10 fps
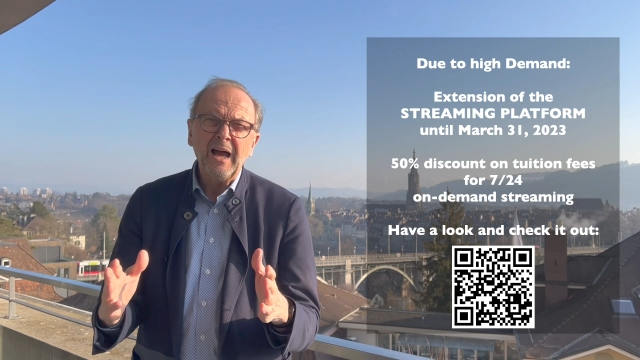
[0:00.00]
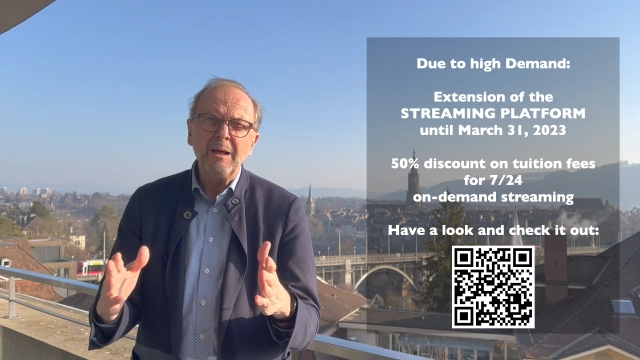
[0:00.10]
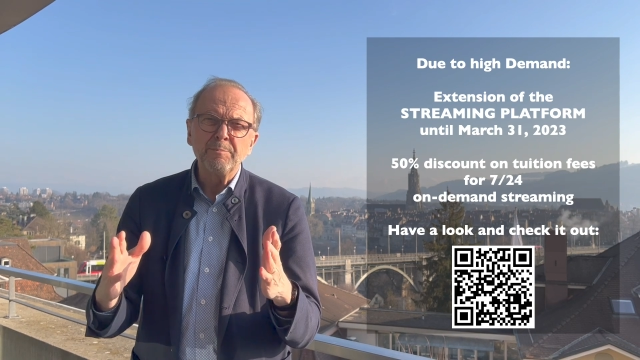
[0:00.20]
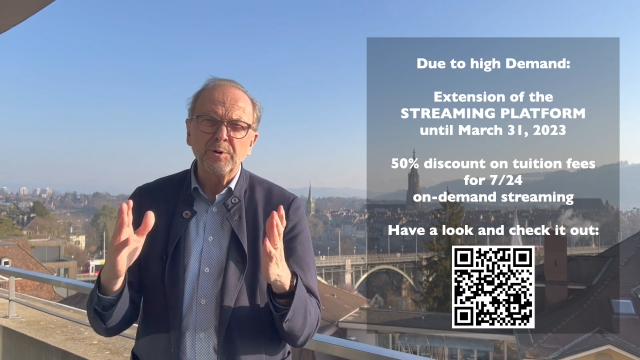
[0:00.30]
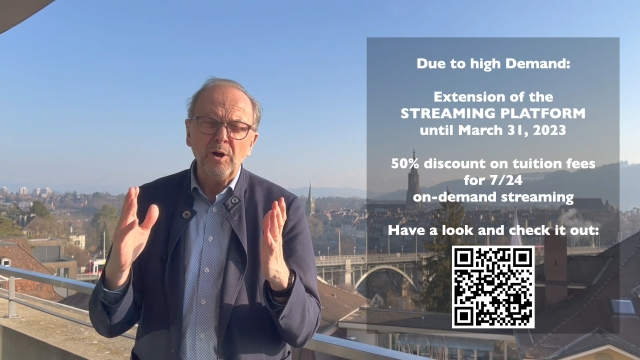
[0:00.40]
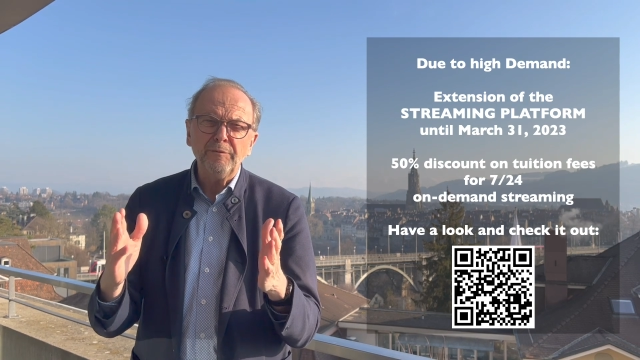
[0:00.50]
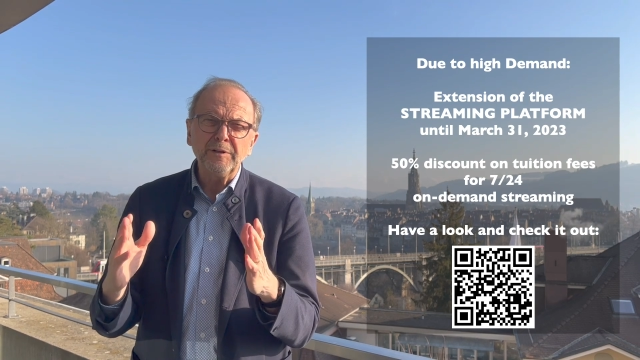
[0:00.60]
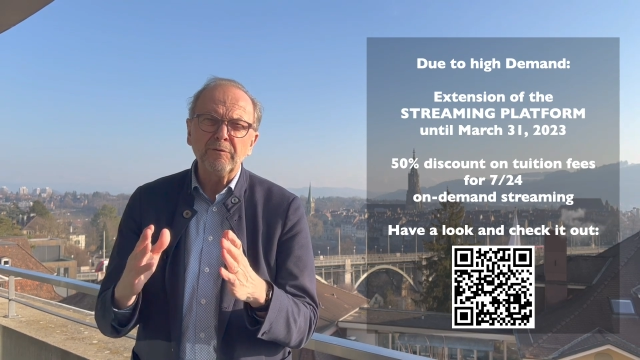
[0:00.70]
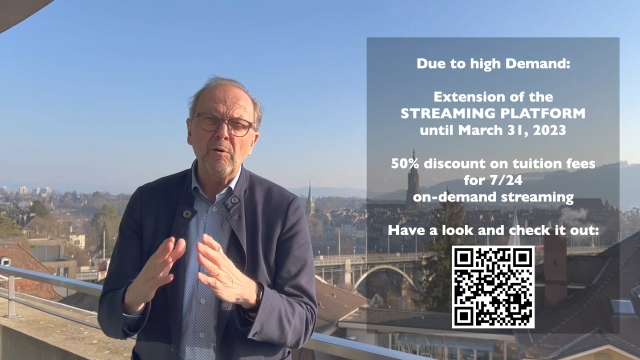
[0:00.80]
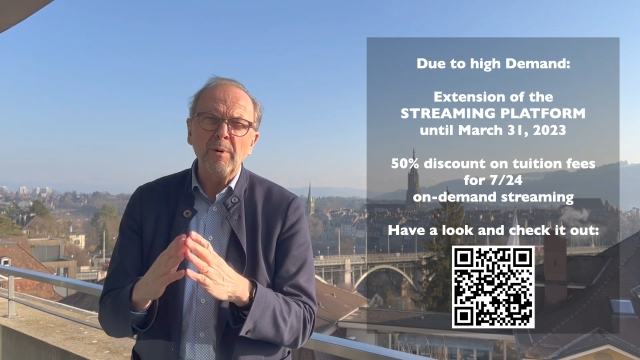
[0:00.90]
and
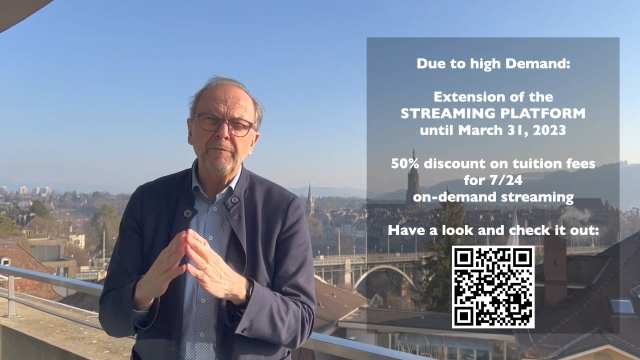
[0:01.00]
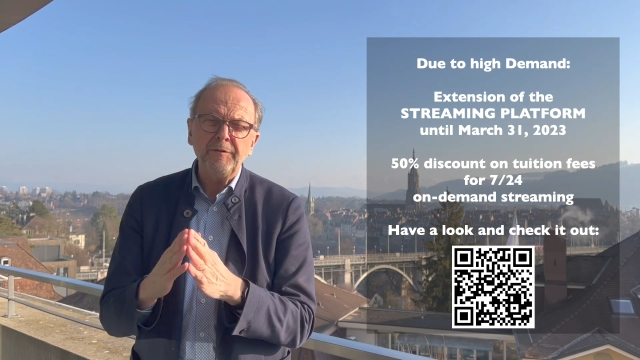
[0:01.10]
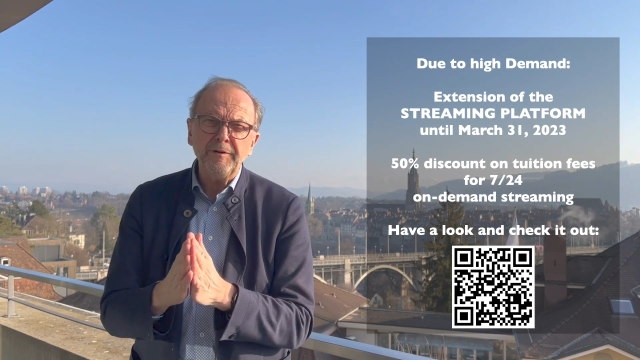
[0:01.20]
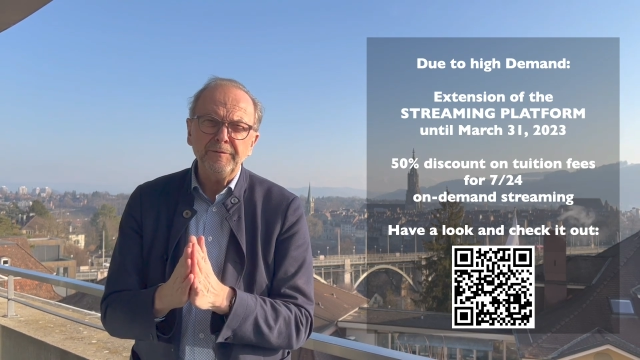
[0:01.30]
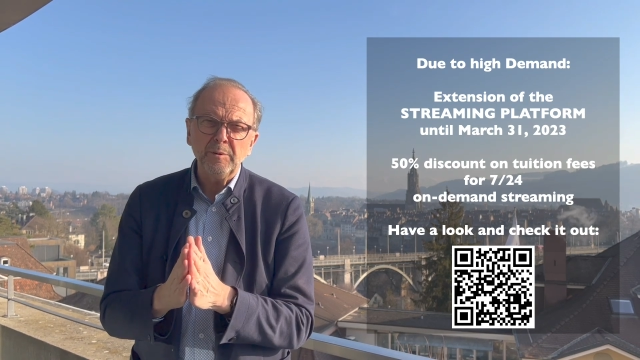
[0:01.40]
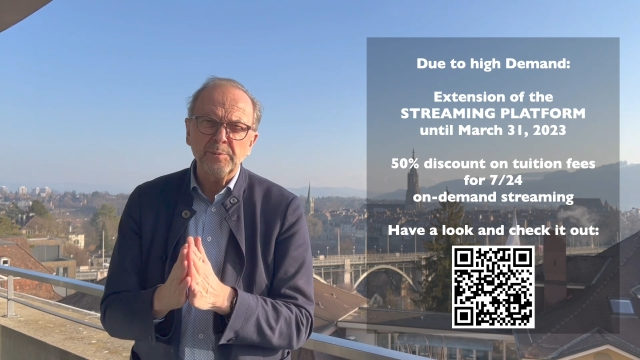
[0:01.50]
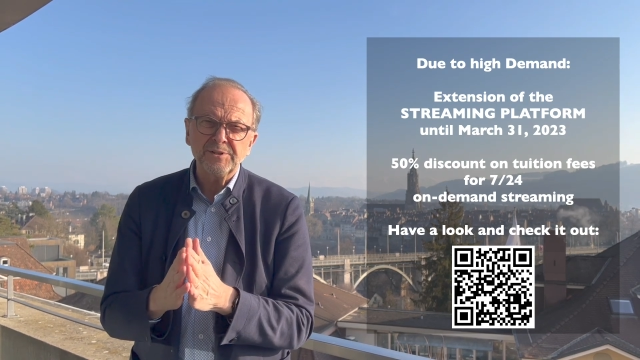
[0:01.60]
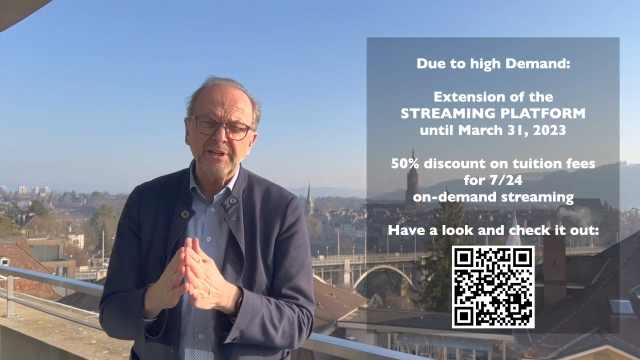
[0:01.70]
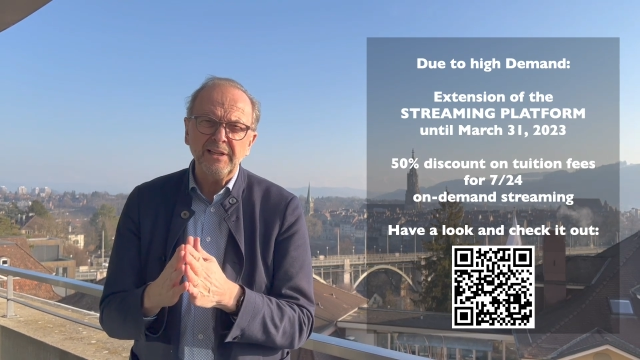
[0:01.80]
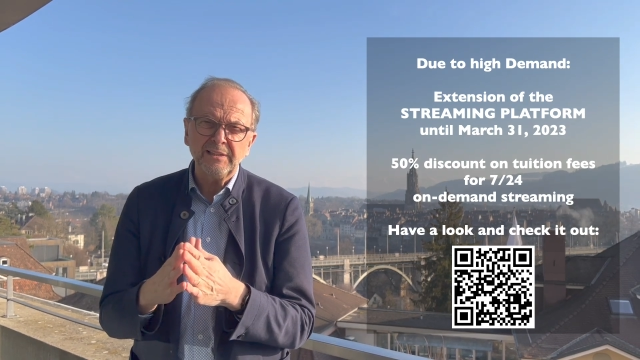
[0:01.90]
profit from a
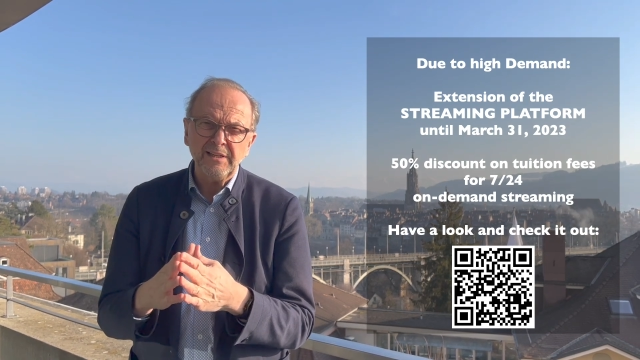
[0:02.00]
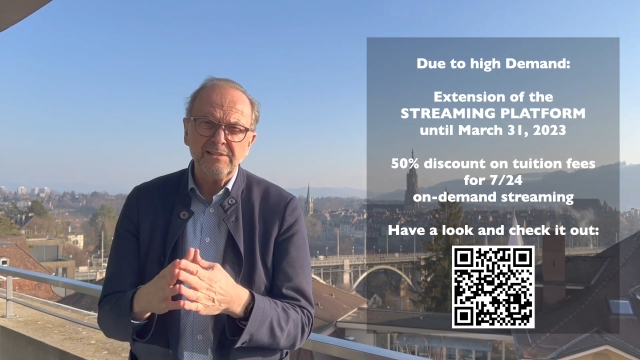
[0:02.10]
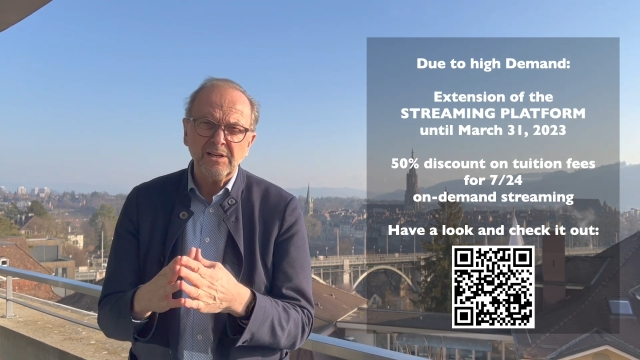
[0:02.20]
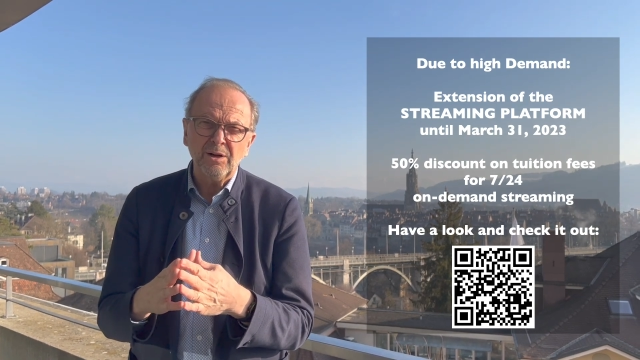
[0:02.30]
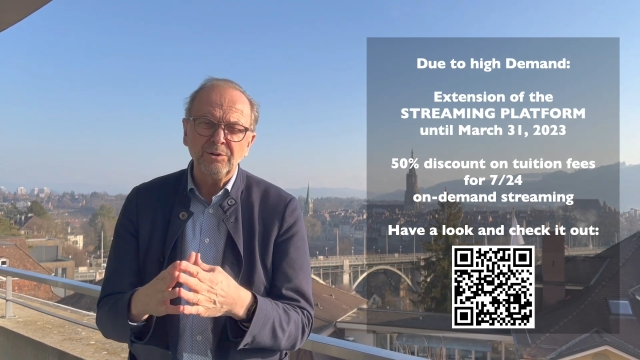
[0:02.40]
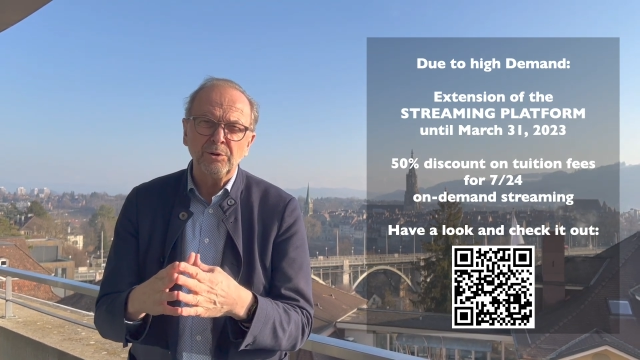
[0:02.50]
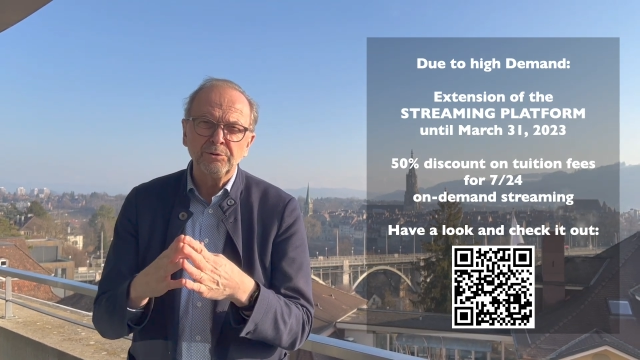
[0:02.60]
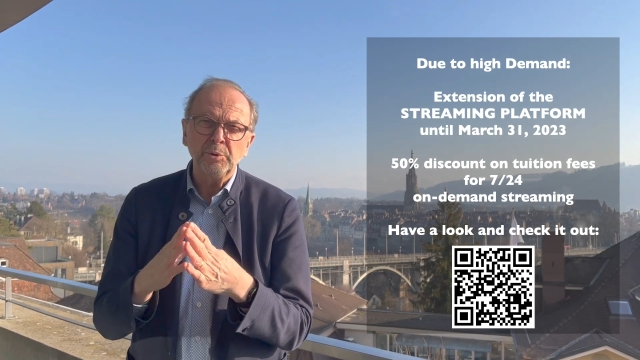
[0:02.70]
50% discount on